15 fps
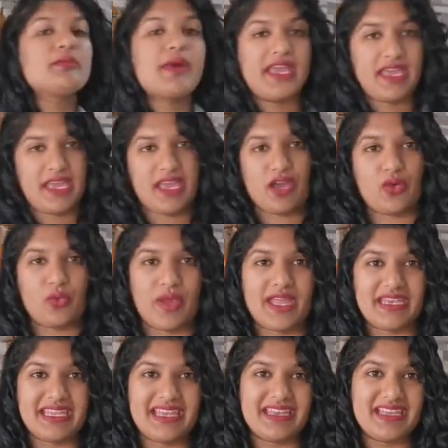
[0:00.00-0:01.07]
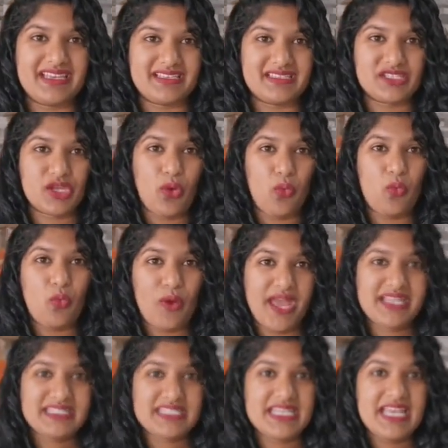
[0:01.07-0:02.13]
my hair when it is
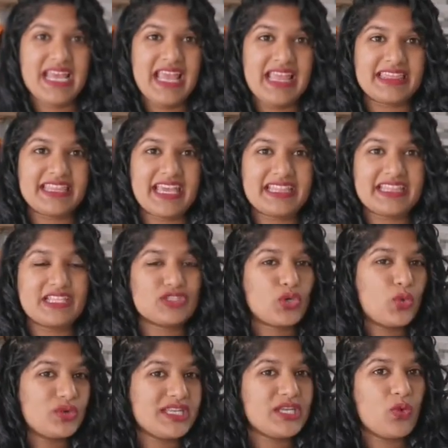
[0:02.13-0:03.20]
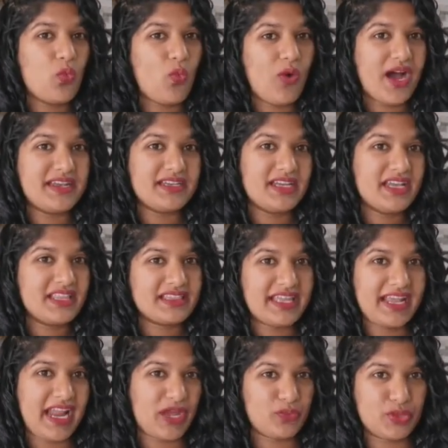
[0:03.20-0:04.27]
wet, then there's only one
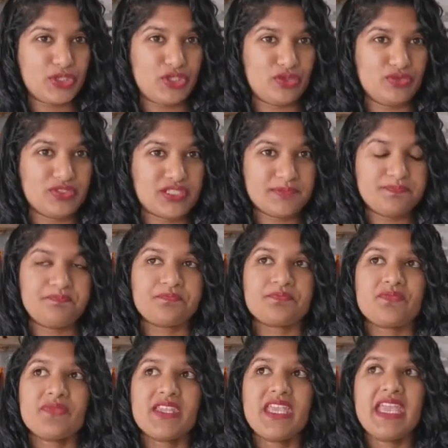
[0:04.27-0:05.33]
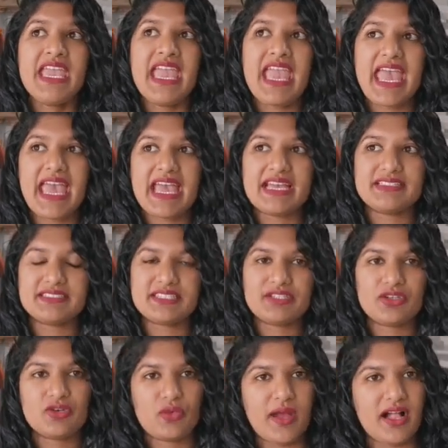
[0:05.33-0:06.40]
that I would use. And
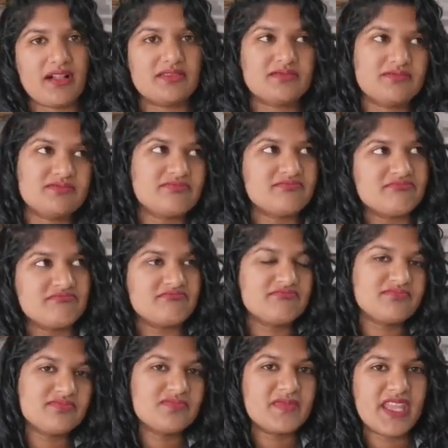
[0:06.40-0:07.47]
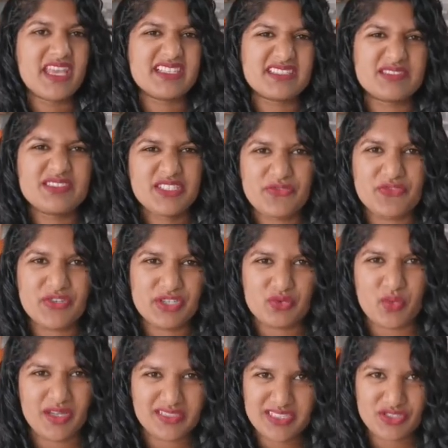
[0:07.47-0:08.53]
well, there's different
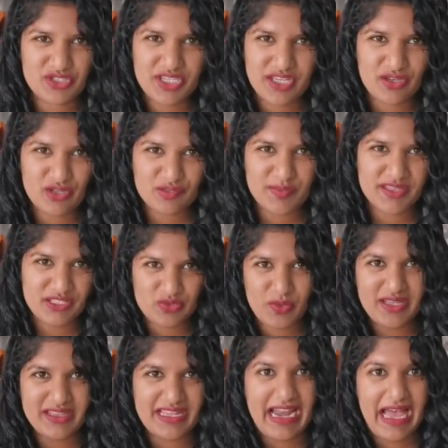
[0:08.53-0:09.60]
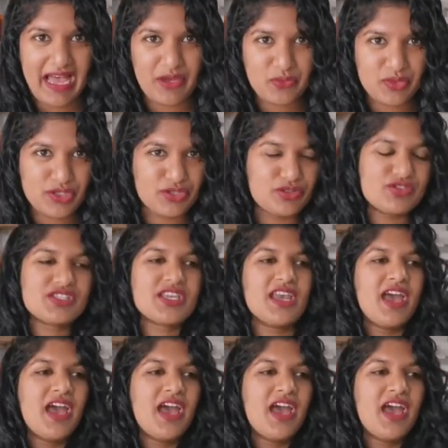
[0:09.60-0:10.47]
ones that you can use, but there's one that I would use.